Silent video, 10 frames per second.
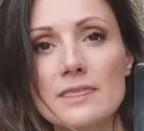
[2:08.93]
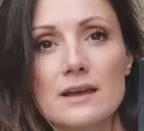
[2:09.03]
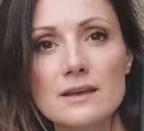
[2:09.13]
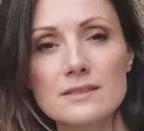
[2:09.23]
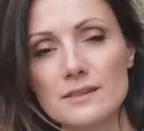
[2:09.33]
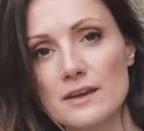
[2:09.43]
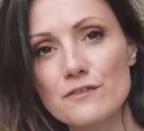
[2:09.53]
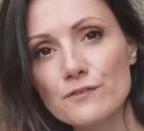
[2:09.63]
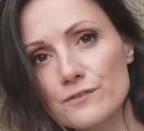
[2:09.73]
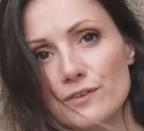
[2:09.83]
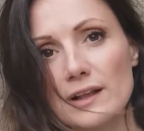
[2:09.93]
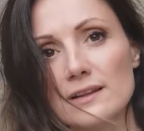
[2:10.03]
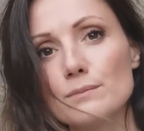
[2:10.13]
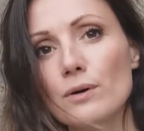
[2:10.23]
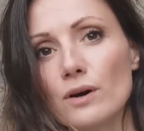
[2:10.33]
they
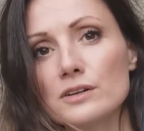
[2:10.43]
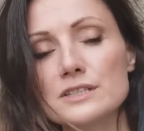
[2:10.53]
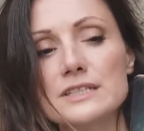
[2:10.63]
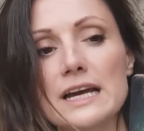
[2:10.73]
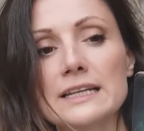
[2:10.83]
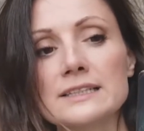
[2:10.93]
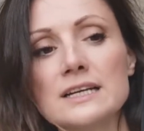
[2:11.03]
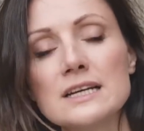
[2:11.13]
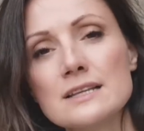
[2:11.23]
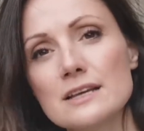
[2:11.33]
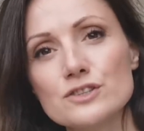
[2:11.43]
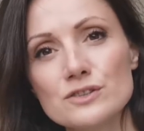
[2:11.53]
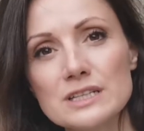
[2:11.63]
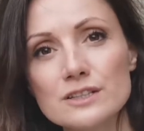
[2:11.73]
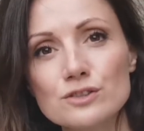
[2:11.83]
fell apart and that
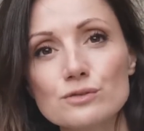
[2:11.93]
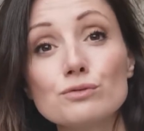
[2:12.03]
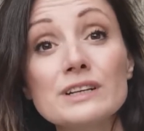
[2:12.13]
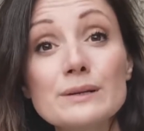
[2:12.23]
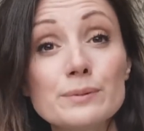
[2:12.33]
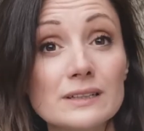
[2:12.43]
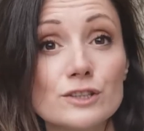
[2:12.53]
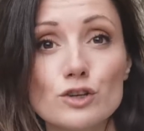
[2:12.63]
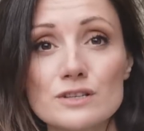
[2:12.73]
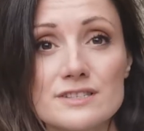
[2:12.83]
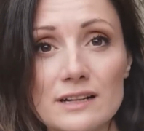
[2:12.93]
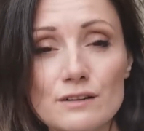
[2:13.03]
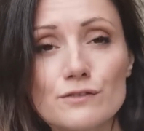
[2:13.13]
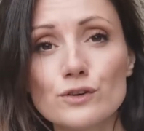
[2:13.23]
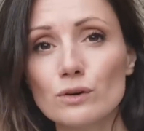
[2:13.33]
you needed to rebuild
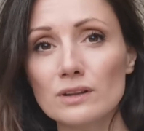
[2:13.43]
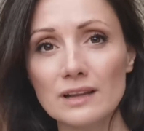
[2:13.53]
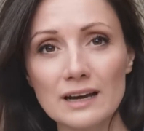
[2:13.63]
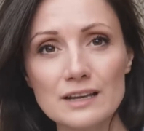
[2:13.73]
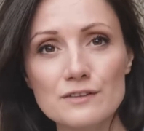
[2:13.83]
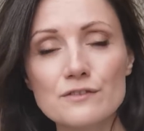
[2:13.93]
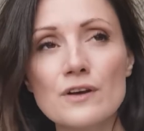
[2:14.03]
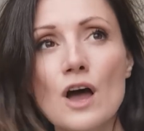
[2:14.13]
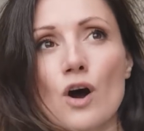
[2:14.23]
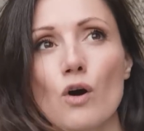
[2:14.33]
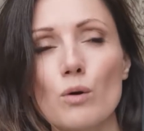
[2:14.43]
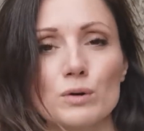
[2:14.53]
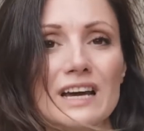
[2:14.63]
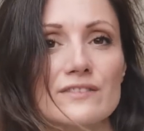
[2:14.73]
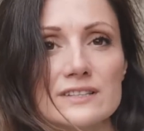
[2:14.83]
yourself, your life, or
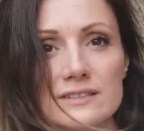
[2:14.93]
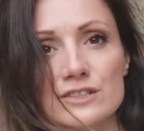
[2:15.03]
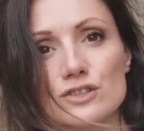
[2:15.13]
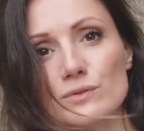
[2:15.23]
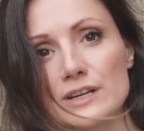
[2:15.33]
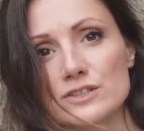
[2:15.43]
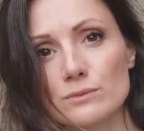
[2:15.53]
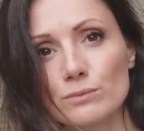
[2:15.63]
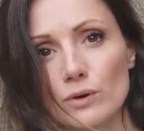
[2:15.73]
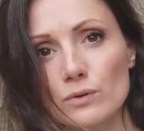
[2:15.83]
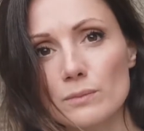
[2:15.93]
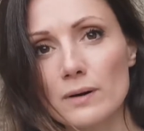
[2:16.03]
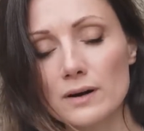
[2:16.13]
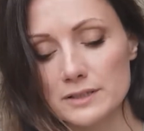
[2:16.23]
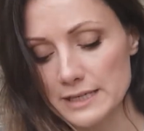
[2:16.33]
whatever situation broke
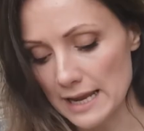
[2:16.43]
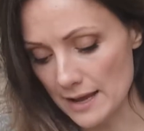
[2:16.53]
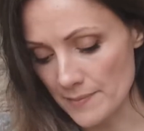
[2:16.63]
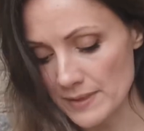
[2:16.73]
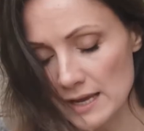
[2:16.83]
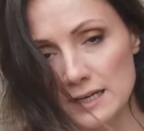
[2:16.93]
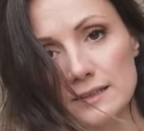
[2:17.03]
apart here.